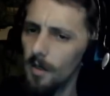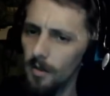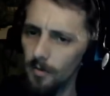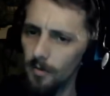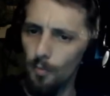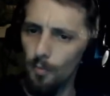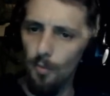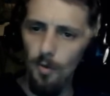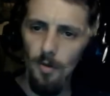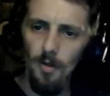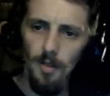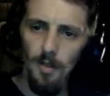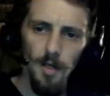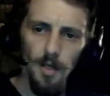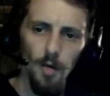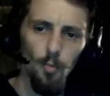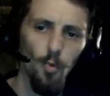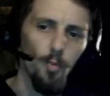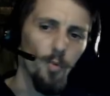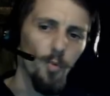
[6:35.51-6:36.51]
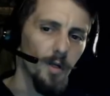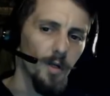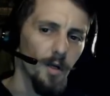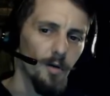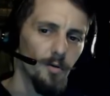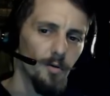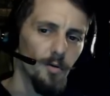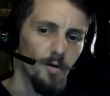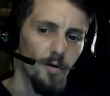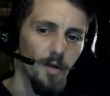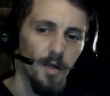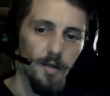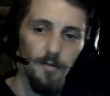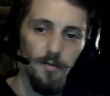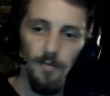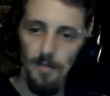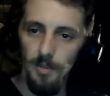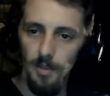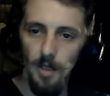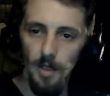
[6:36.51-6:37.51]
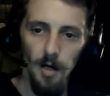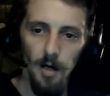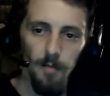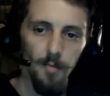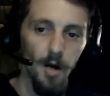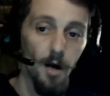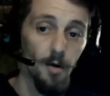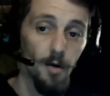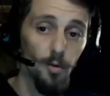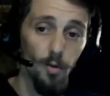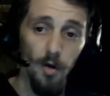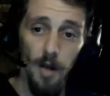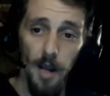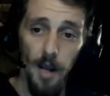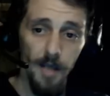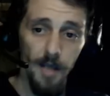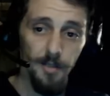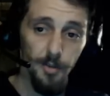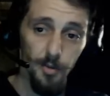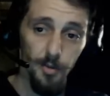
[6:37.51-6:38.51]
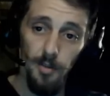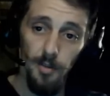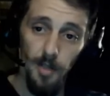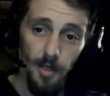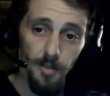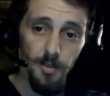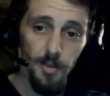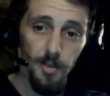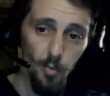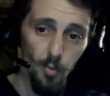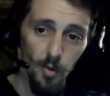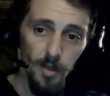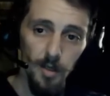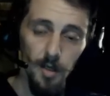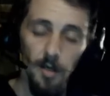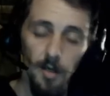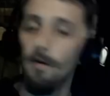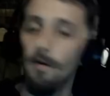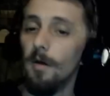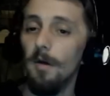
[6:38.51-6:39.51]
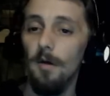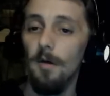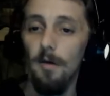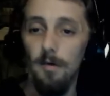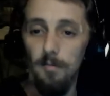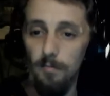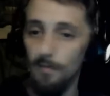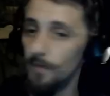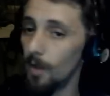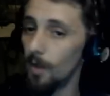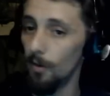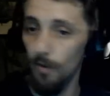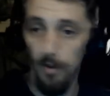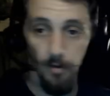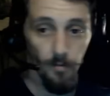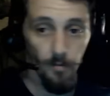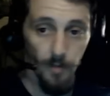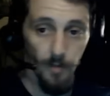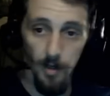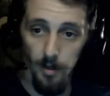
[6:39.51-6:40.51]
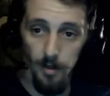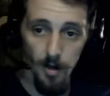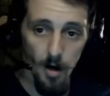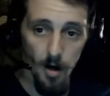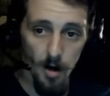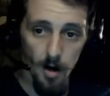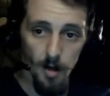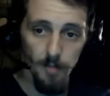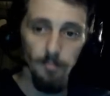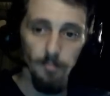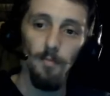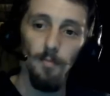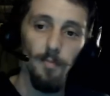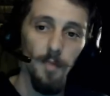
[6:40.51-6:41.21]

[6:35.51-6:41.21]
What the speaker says: You put a neg 1/1 counter on the Scarab God or a Hazard and swing, though they're gone.